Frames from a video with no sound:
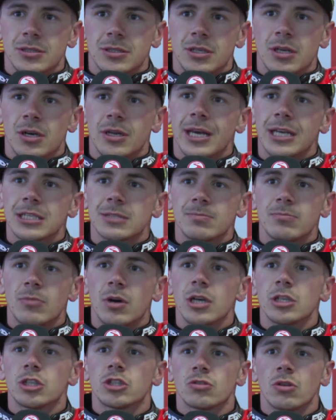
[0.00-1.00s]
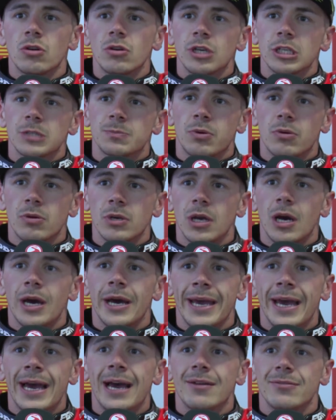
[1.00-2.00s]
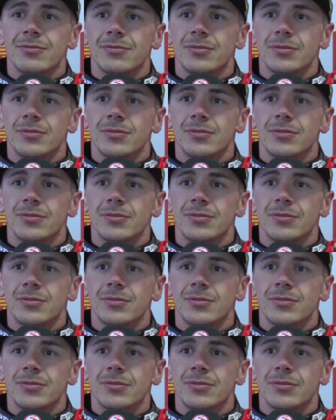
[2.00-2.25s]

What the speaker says: You know, that's my strongest point I have,